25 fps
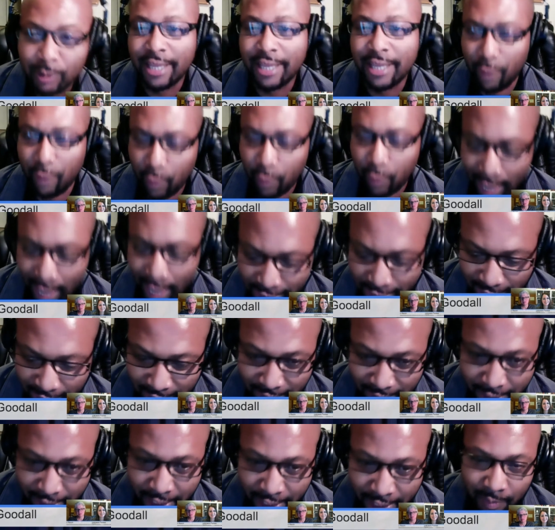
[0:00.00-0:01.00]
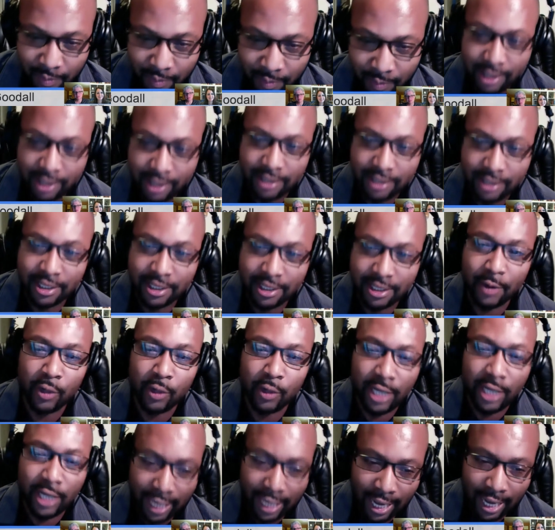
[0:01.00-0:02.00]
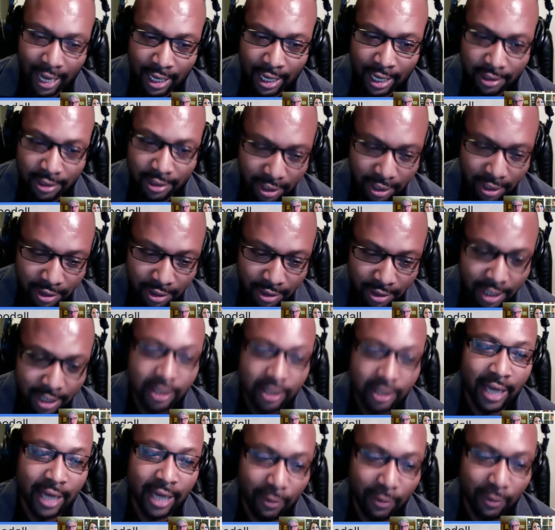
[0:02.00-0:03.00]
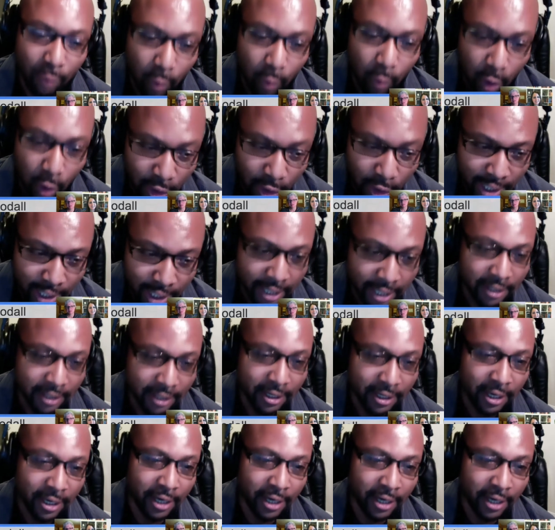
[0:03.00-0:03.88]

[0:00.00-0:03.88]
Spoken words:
for granted, because they realize that it's a lot of work, and